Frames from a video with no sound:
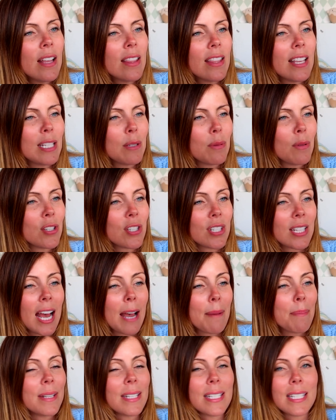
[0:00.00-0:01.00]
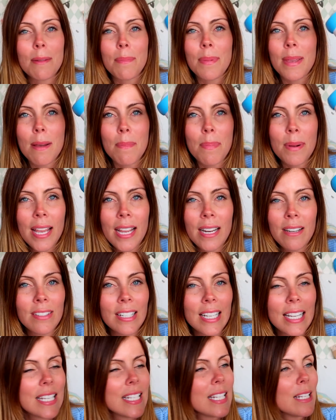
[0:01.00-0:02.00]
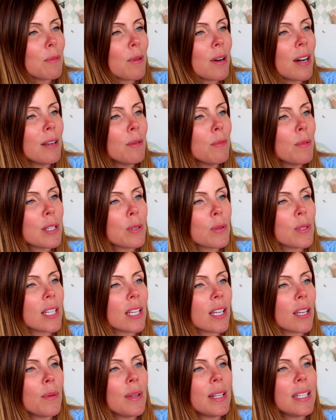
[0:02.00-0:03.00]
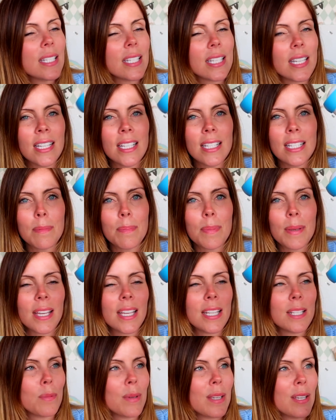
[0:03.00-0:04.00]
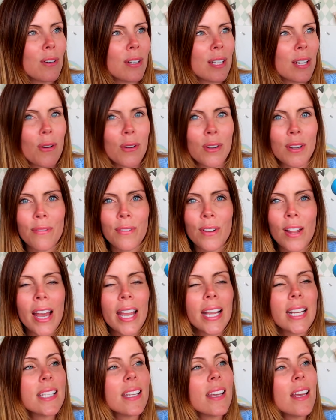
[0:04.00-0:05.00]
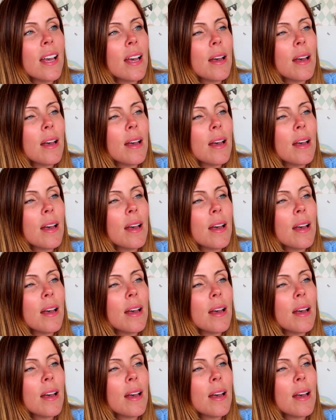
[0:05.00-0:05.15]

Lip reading: This one just happens to be a plane related one, which was a coincidence because we got it on a flight,